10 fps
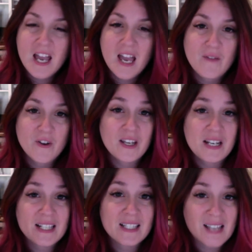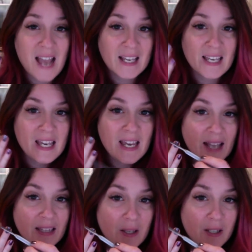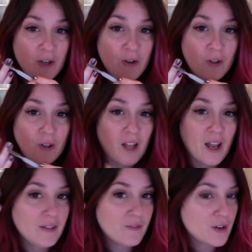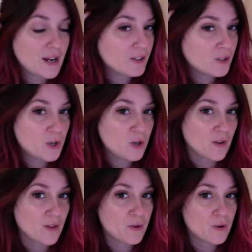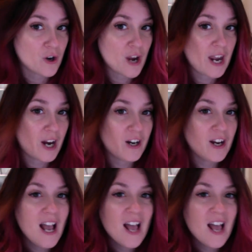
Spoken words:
If you're getting snagging at the cuticle line of your nails when you run through your hair,